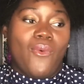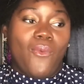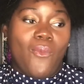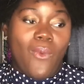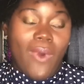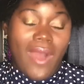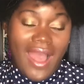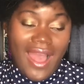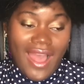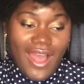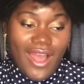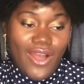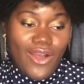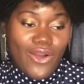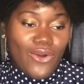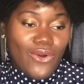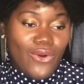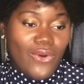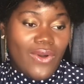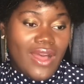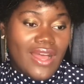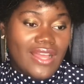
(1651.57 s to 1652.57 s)

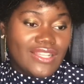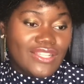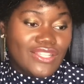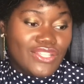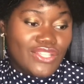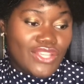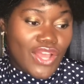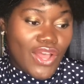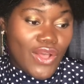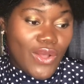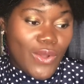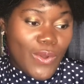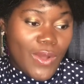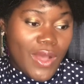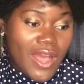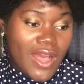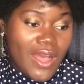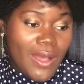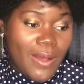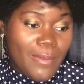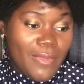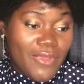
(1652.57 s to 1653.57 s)
Wow.
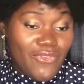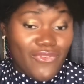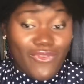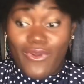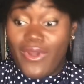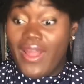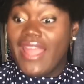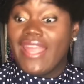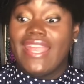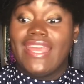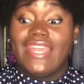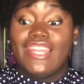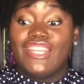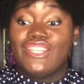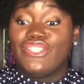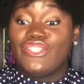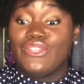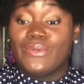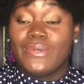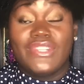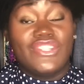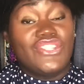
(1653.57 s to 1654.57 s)
So before I get
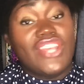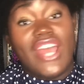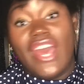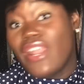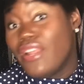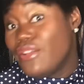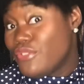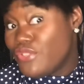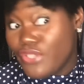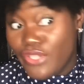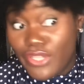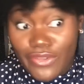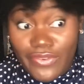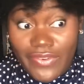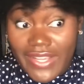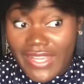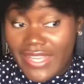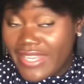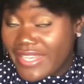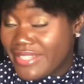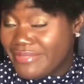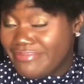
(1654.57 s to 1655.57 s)
into it, shout out to
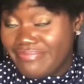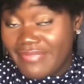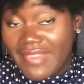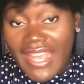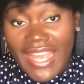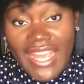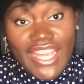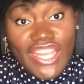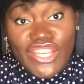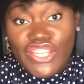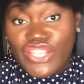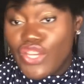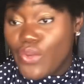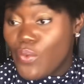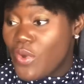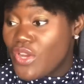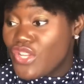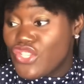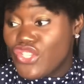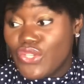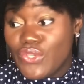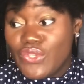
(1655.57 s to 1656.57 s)
Eureka. She
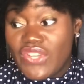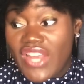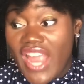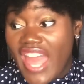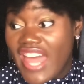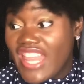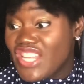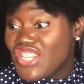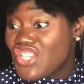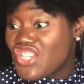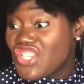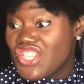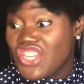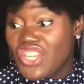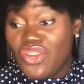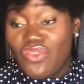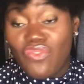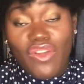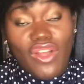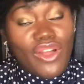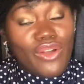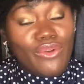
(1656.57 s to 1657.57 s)
won 2 challenges
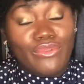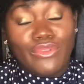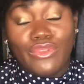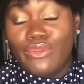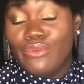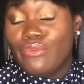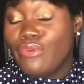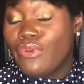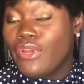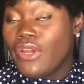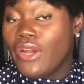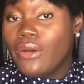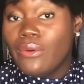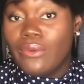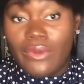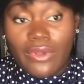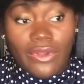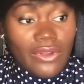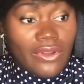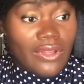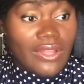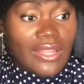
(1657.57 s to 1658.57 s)
in a row. You go,
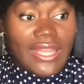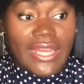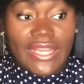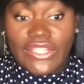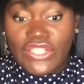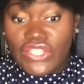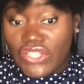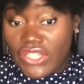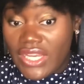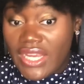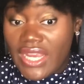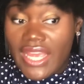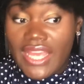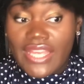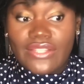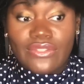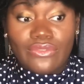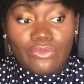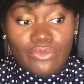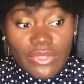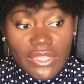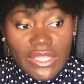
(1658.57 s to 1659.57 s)
girl. Like, she
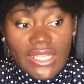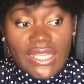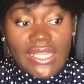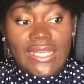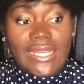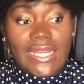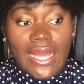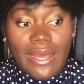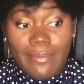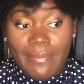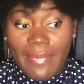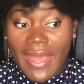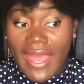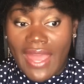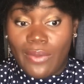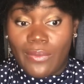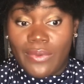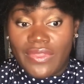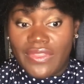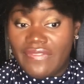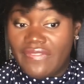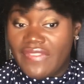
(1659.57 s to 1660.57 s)
has really come
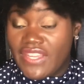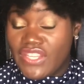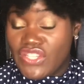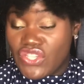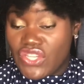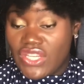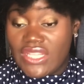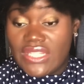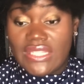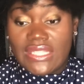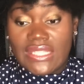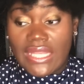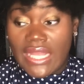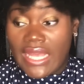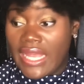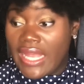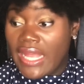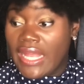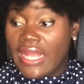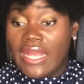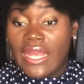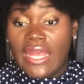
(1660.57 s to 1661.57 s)
back with a vengeance.
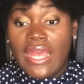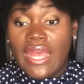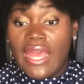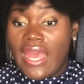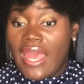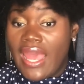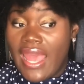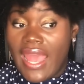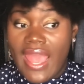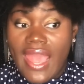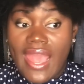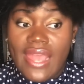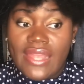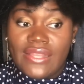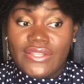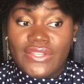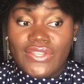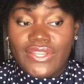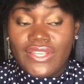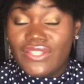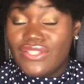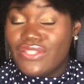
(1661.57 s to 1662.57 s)
Like,
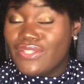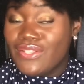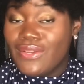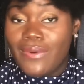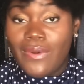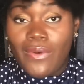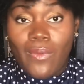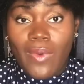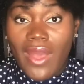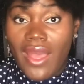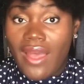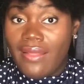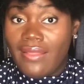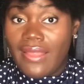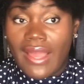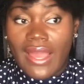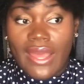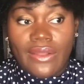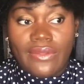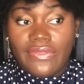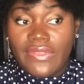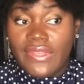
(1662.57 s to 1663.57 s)
and she's doing well.
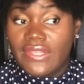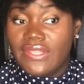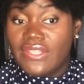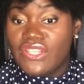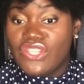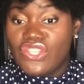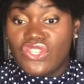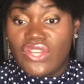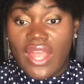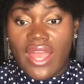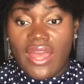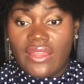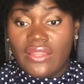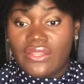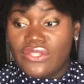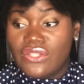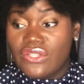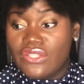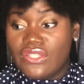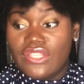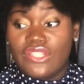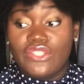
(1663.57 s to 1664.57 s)
Like, I don't think these
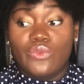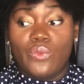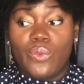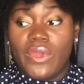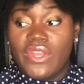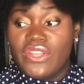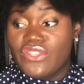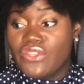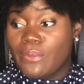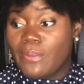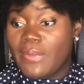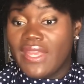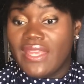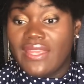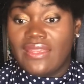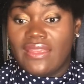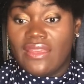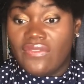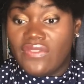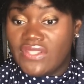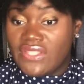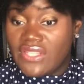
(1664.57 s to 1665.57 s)
challenges, these wins are being
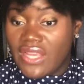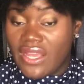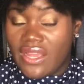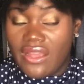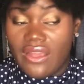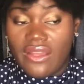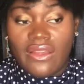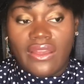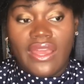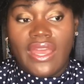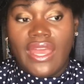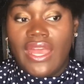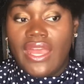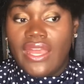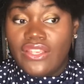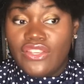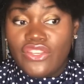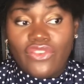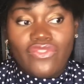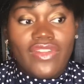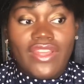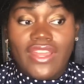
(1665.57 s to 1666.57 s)
given to her.
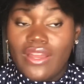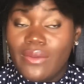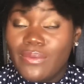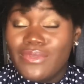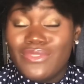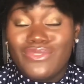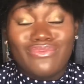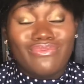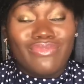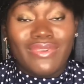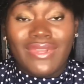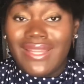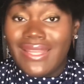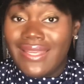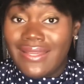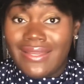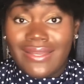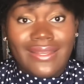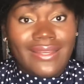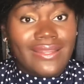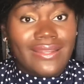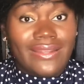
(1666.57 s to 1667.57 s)
Eureka was
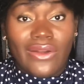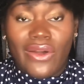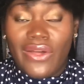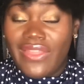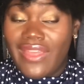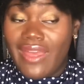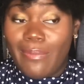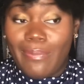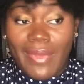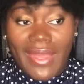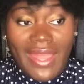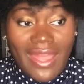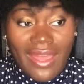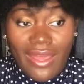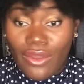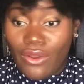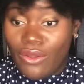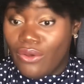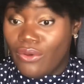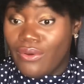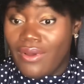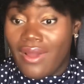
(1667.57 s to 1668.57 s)
really good on that
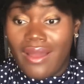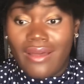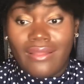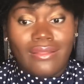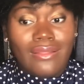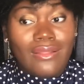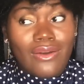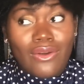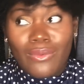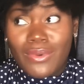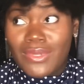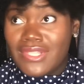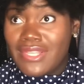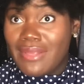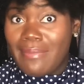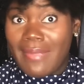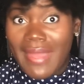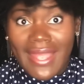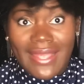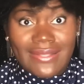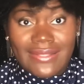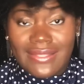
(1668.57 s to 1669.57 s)
panel. Her look was
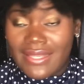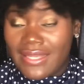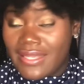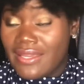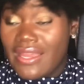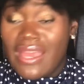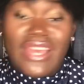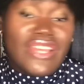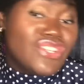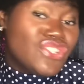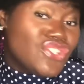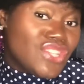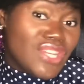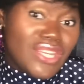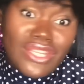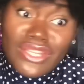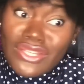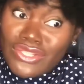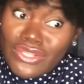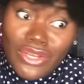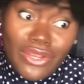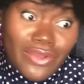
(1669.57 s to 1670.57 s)
amazing.
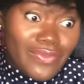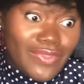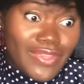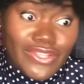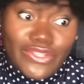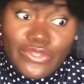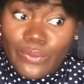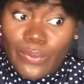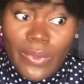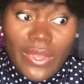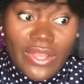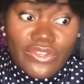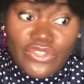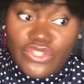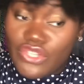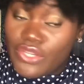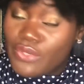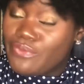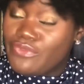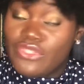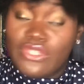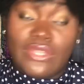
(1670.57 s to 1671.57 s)
She deserved this win.
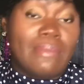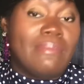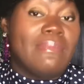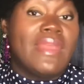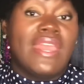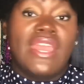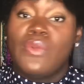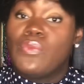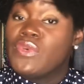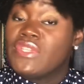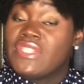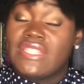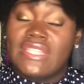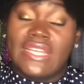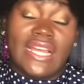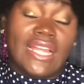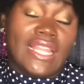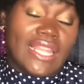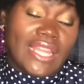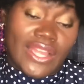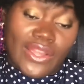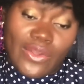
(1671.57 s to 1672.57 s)
She, to me, was the
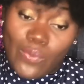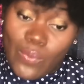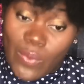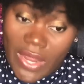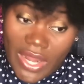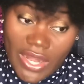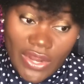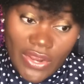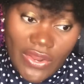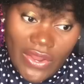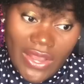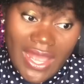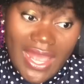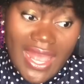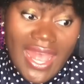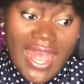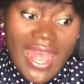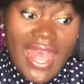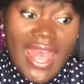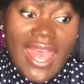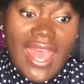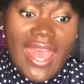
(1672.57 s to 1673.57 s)
clear winner.
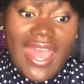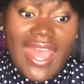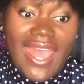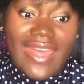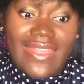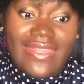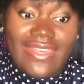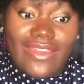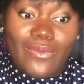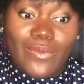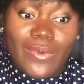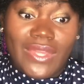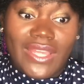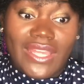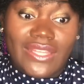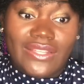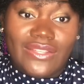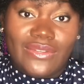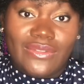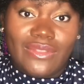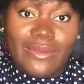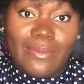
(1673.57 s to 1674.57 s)
And then we
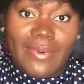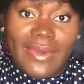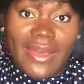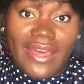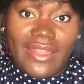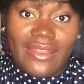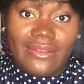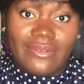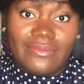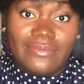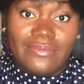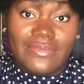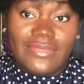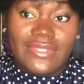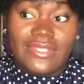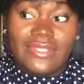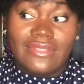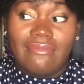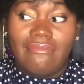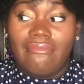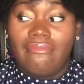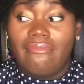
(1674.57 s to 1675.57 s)
get to the
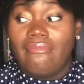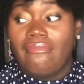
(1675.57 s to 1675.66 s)
bottoms.